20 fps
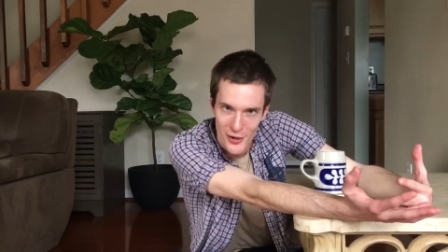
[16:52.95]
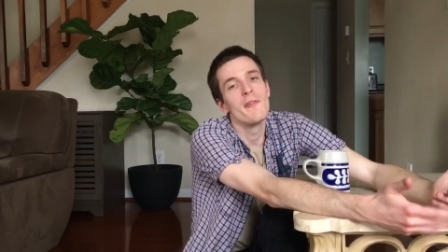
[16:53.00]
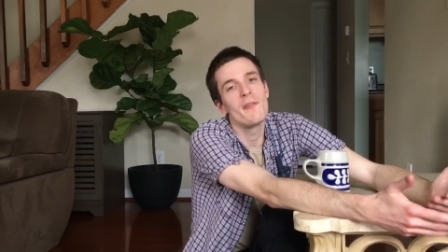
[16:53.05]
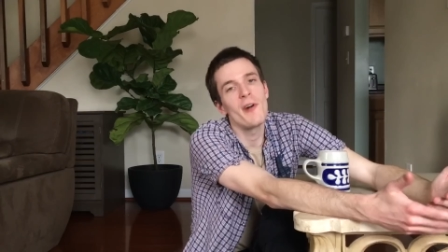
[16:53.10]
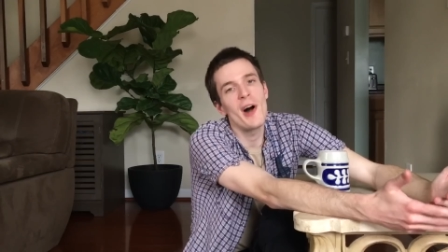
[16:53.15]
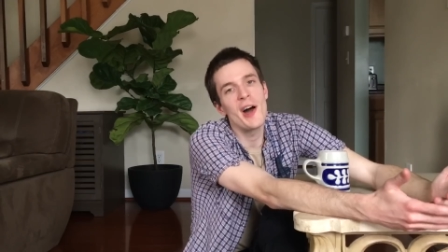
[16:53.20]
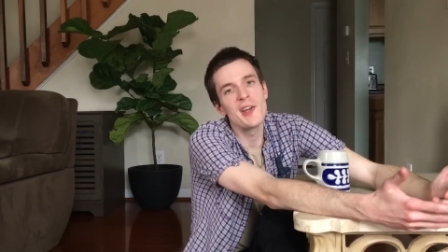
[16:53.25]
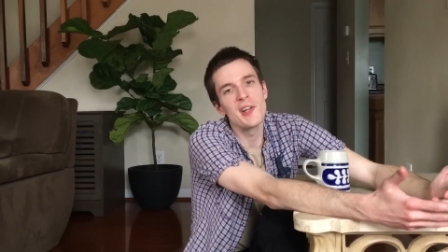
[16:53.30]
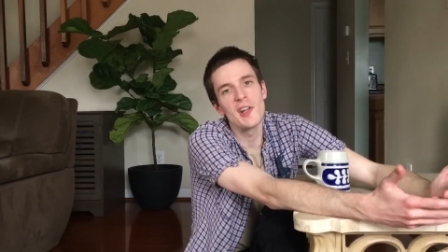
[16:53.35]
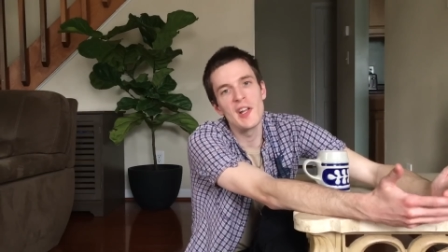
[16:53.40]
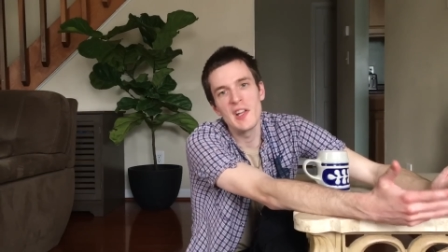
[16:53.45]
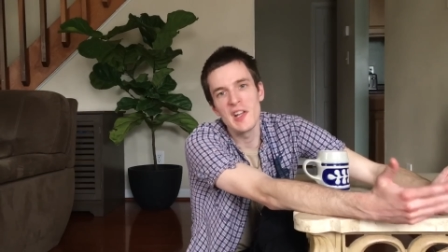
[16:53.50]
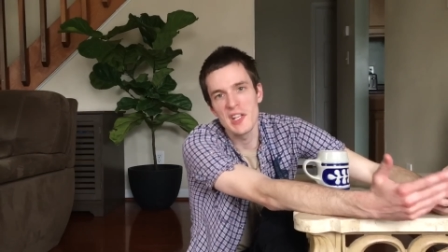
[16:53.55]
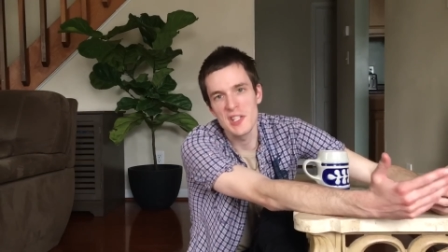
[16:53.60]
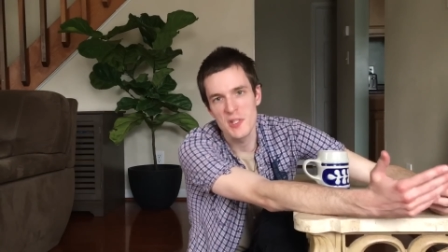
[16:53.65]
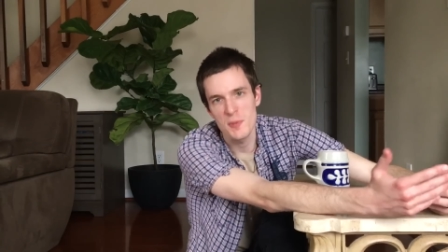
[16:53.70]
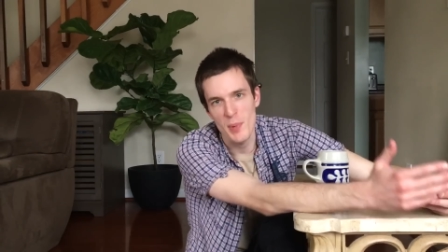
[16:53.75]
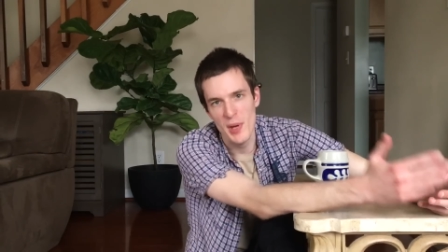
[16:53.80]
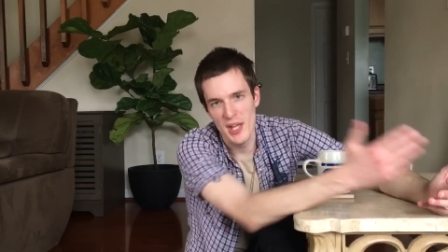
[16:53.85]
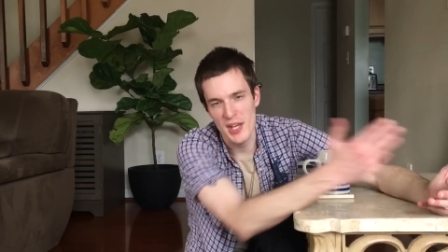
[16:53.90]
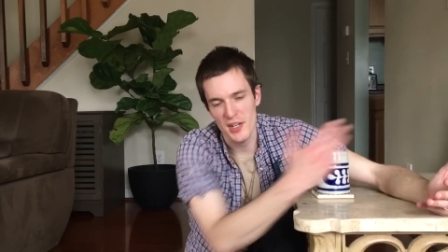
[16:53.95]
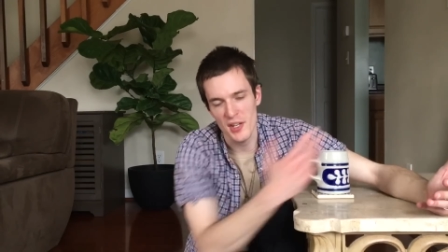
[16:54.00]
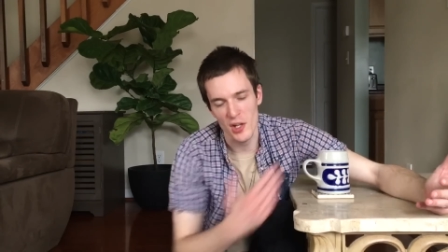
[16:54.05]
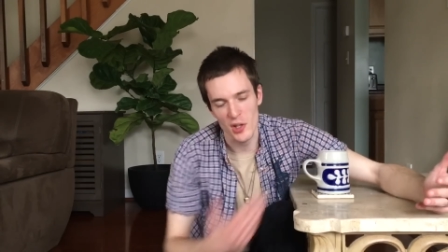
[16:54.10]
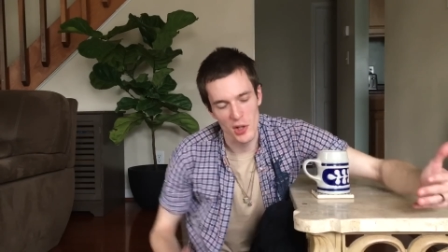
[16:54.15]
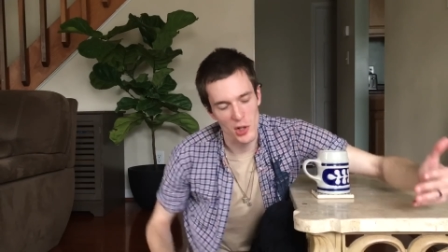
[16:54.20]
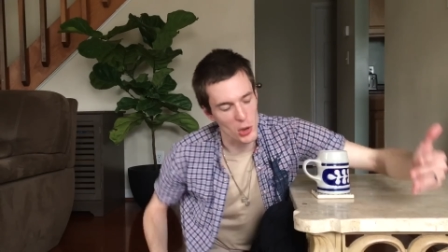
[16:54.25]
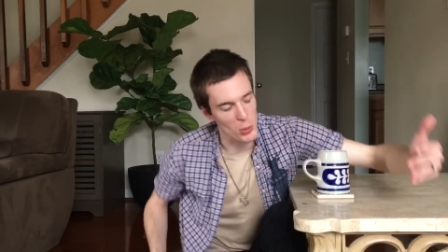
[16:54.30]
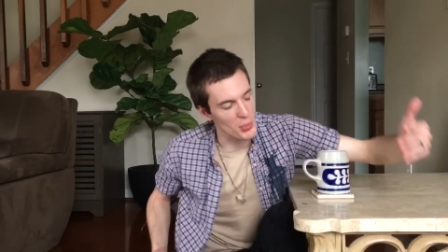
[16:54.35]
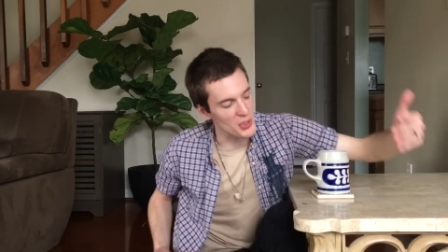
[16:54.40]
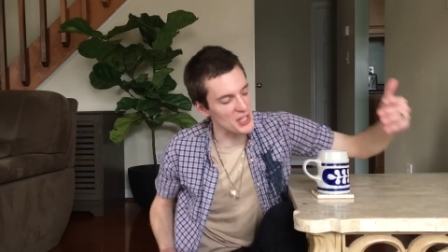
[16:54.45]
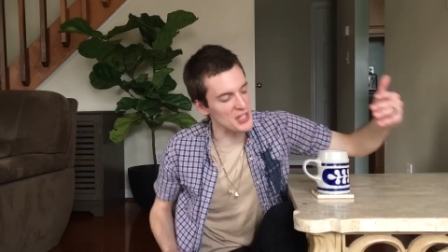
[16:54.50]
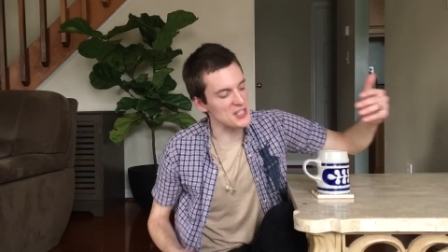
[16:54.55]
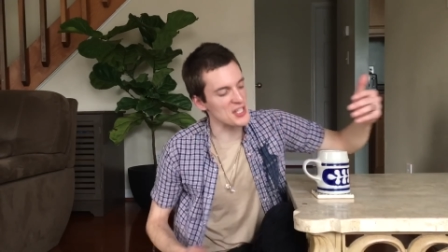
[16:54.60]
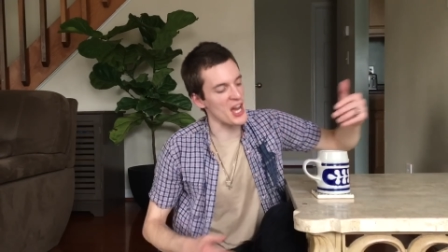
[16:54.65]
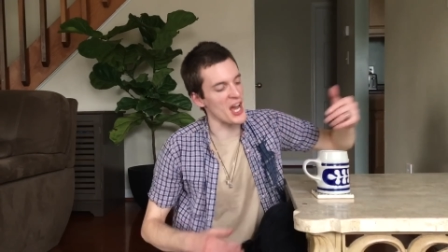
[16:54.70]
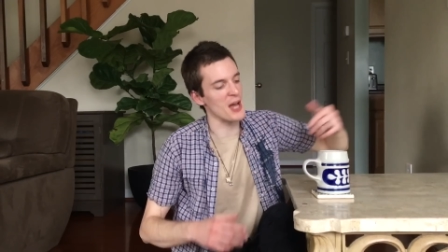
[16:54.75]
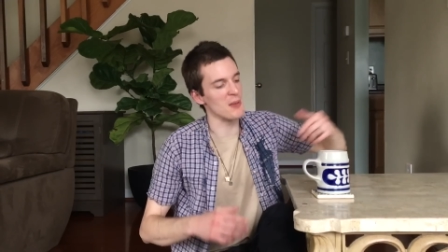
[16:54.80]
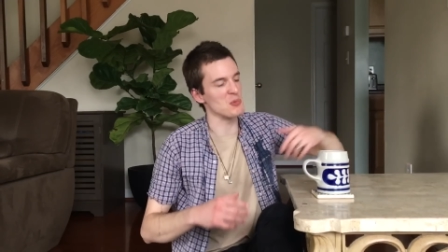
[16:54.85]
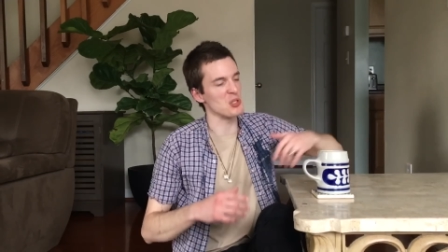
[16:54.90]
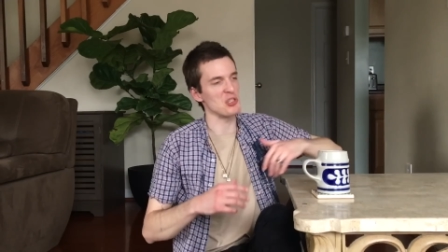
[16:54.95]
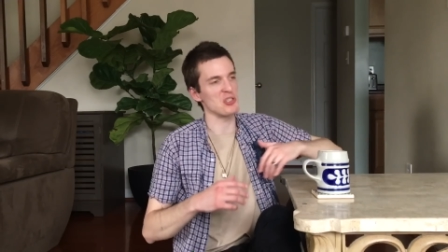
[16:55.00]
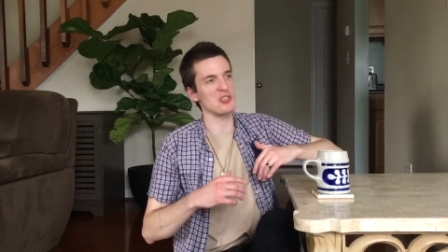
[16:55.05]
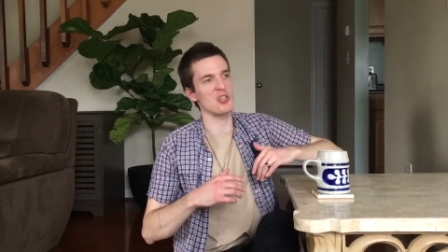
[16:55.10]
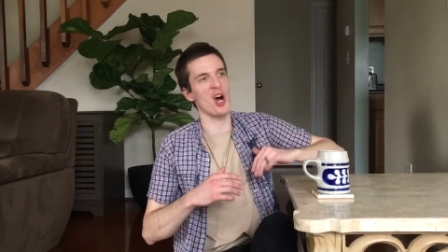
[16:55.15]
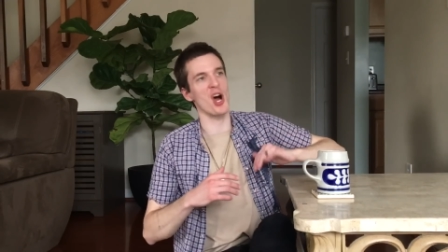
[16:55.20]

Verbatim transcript: Finally, let's spend a little bit of time just